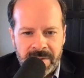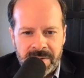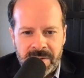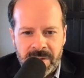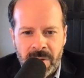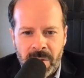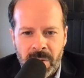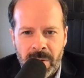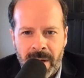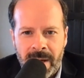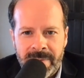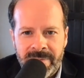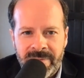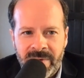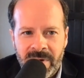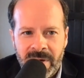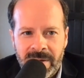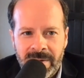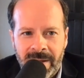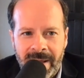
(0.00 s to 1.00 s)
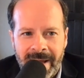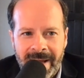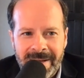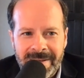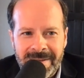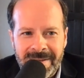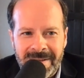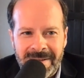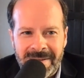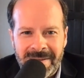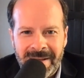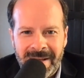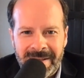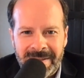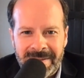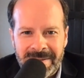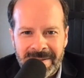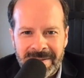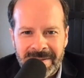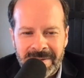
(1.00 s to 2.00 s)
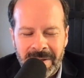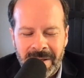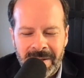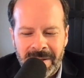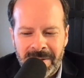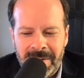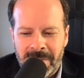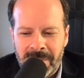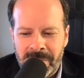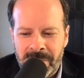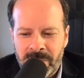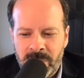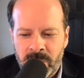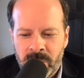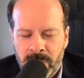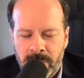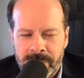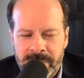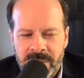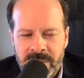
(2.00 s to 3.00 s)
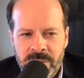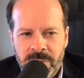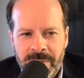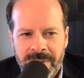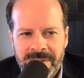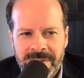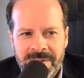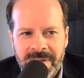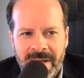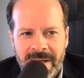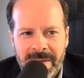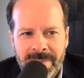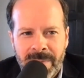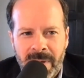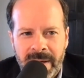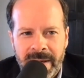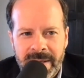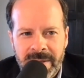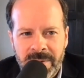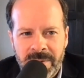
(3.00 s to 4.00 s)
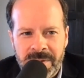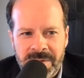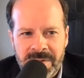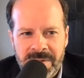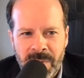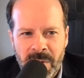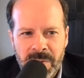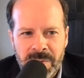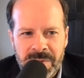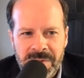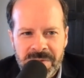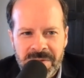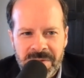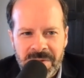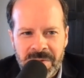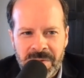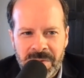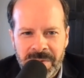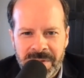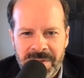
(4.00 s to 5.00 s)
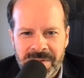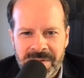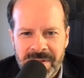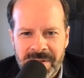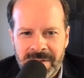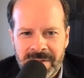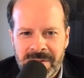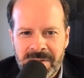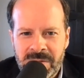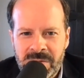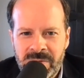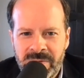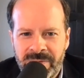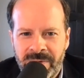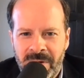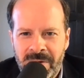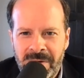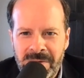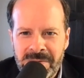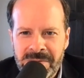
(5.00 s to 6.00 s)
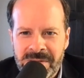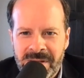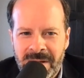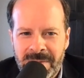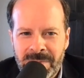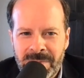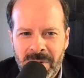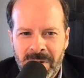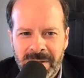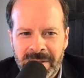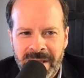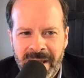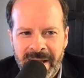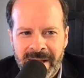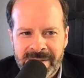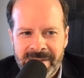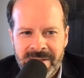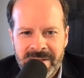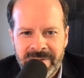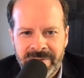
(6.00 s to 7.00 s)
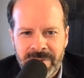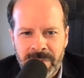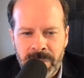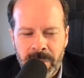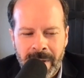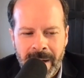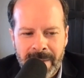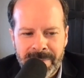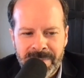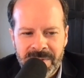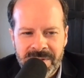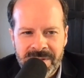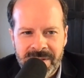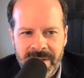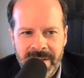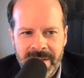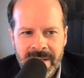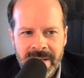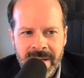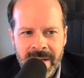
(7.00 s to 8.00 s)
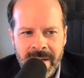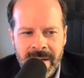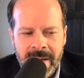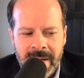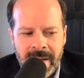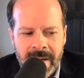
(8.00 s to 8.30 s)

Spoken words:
So I'm very glad that we'll be joined today by Chris Motz, who is in Sioux Falls. I'm broadcasting from Rapid City.